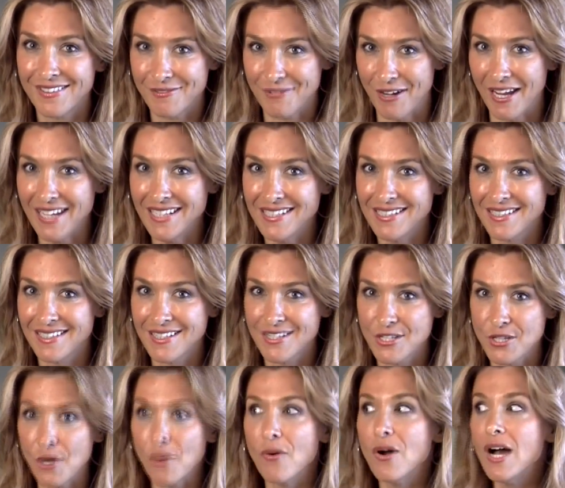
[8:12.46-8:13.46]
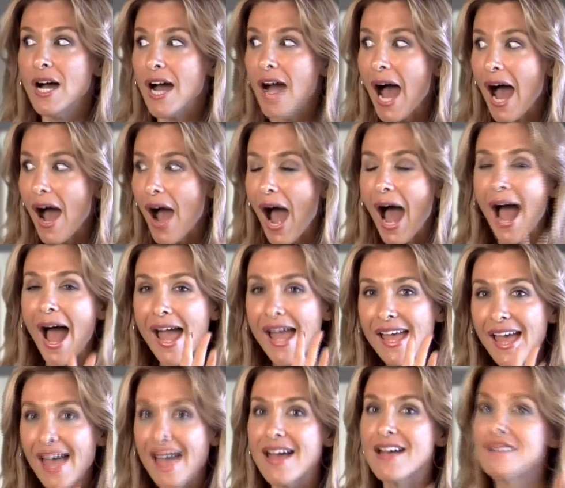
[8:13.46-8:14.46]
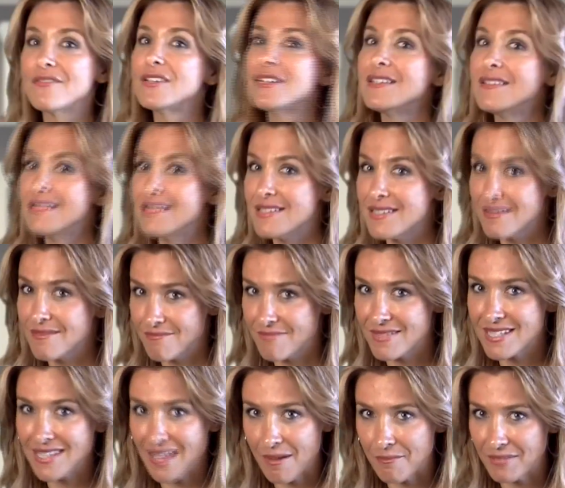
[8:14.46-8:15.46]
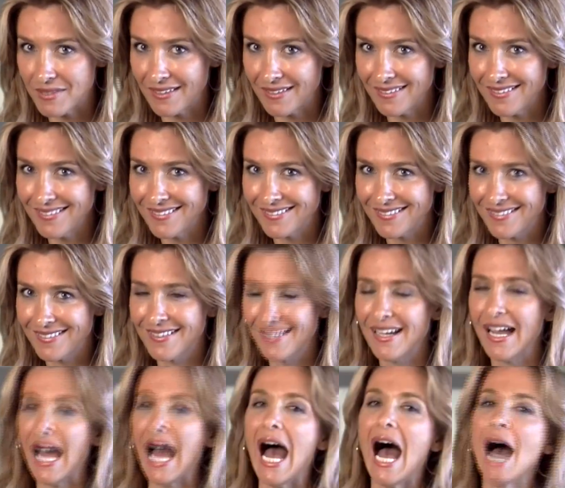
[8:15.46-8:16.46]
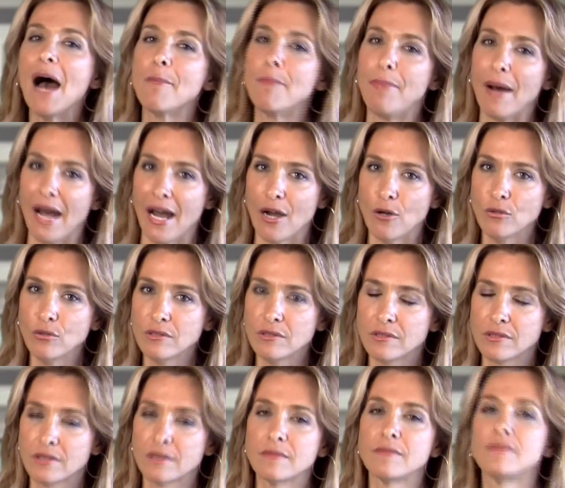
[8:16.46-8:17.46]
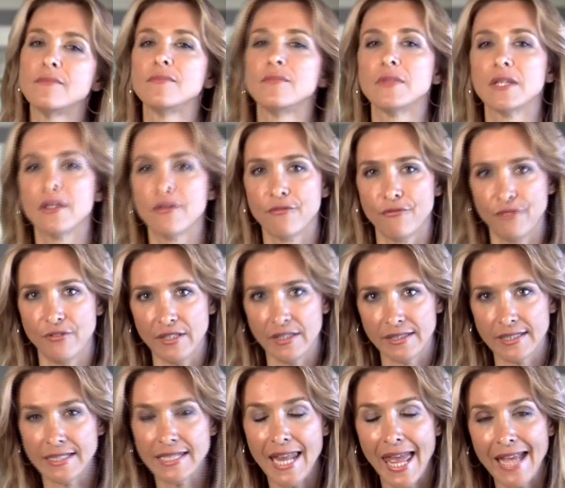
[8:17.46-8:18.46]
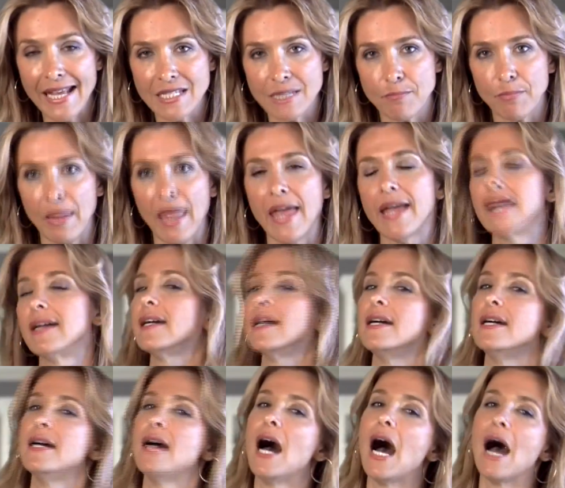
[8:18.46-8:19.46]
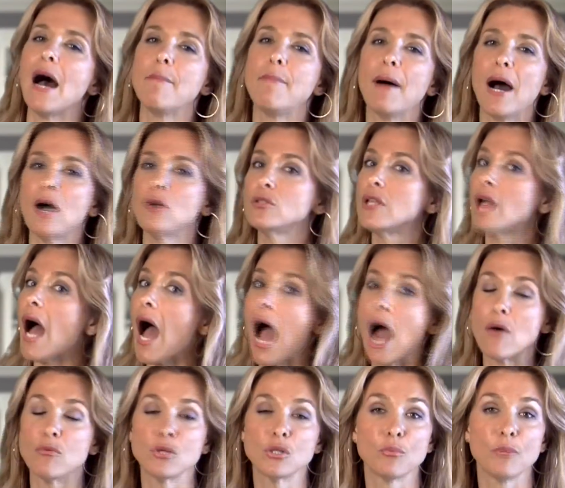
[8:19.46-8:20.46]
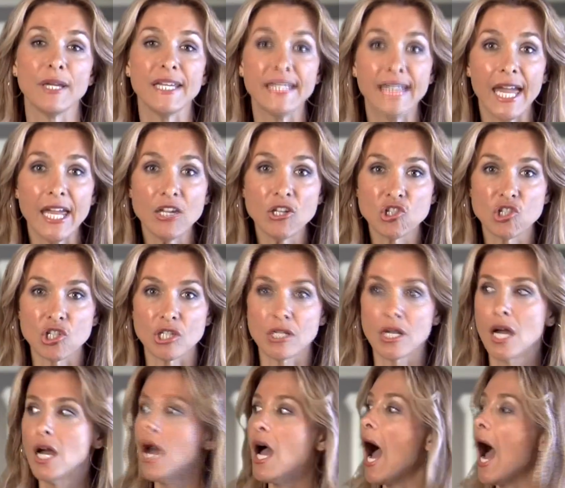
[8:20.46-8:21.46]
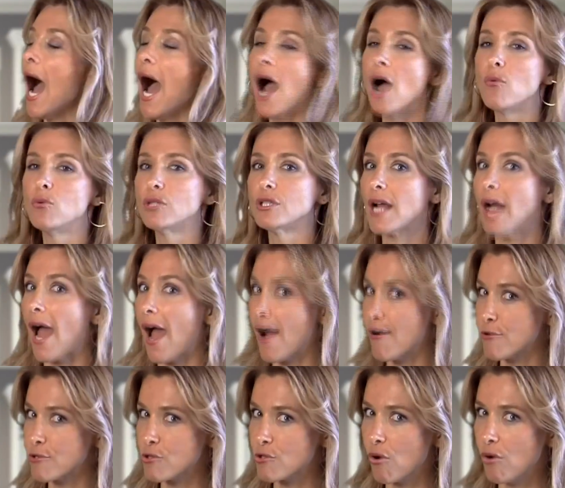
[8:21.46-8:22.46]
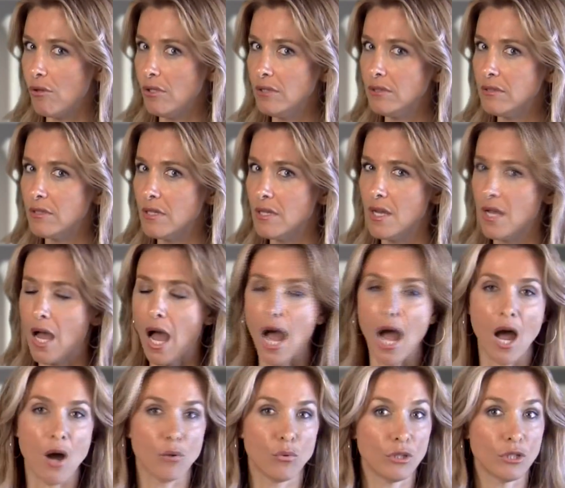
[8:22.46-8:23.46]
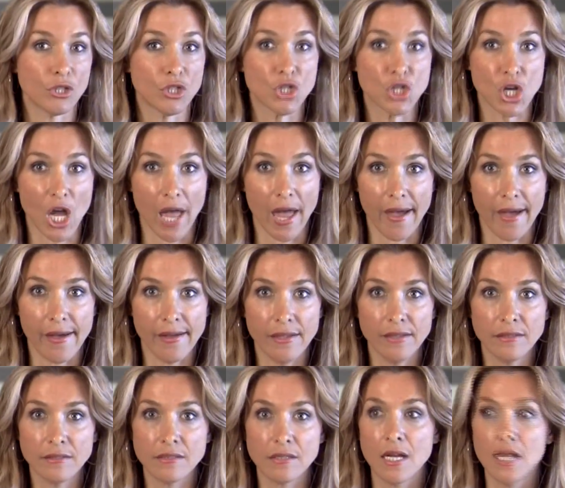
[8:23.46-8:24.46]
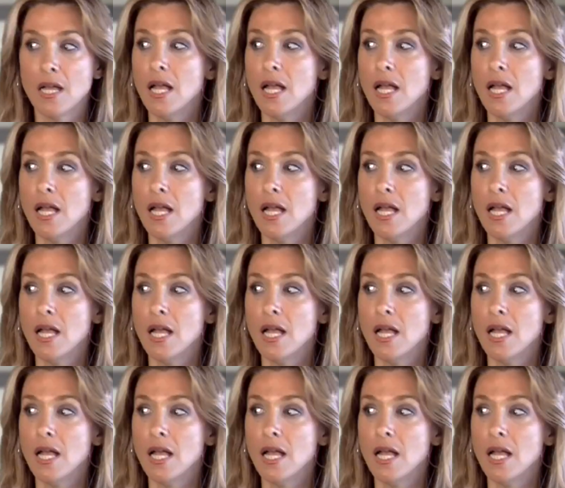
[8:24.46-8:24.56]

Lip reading: right? So I have something about, fill the next blank, about our vacation, our household, our child,